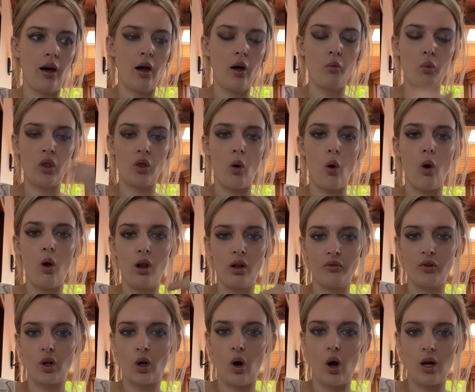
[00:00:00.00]
with all of
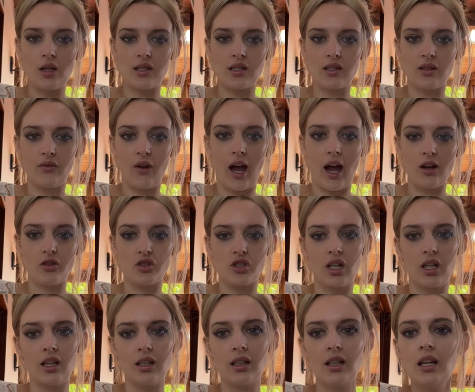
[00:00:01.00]
your causes of
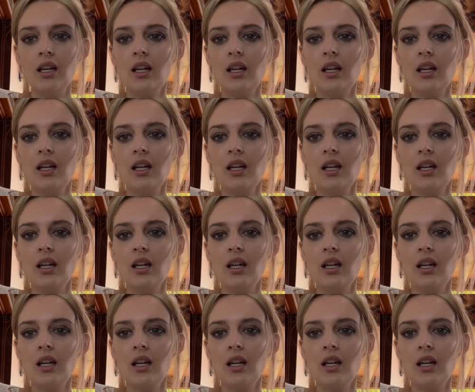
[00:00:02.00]
action.